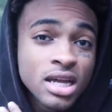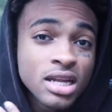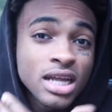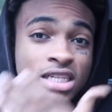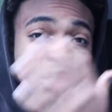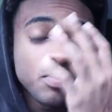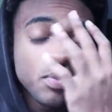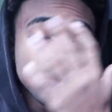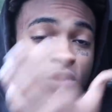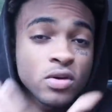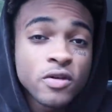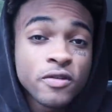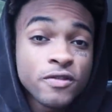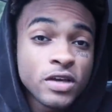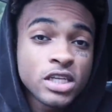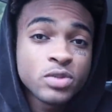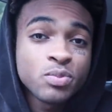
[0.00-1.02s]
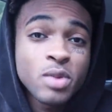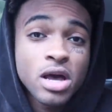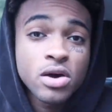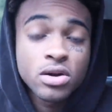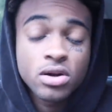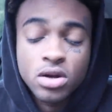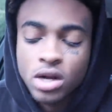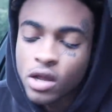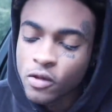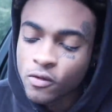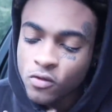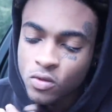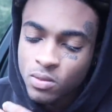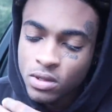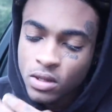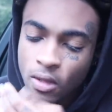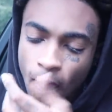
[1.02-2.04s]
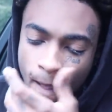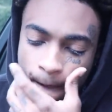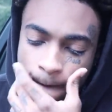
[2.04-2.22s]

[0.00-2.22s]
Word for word: Like she put on a fake smile and all that. You feel me?